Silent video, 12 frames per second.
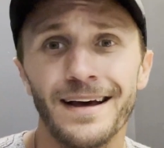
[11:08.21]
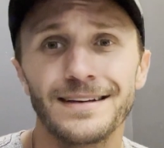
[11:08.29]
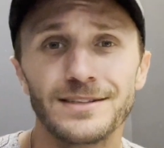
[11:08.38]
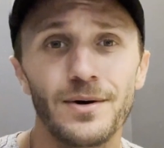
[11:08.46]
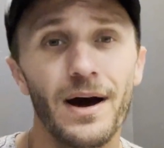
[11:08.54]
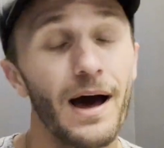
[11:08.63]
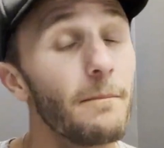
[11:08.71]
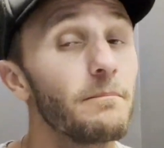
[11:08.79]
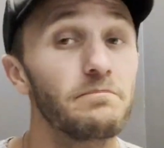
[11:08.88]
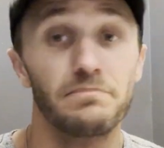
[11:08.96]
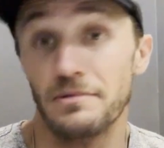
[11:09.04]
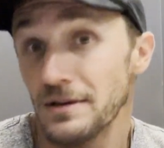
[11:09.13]
So I'm
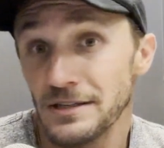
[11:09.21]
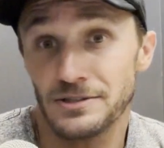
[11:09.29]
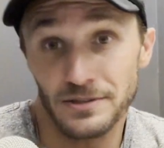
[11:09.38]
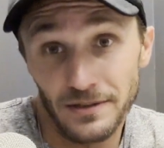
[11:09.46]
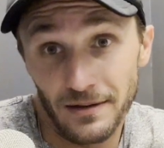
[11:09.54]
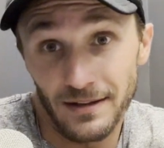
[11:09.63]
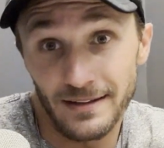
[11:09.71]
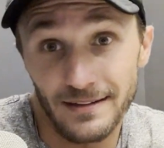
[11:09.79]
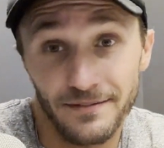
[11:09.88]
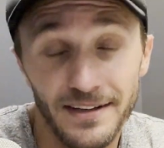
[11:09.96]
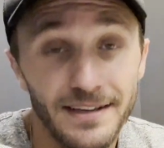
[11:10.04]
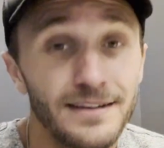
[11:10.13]
pretty sure y'all like the
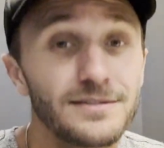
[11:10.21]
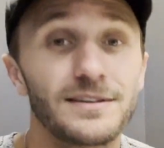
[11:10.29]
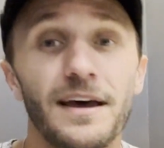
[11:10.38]
videos.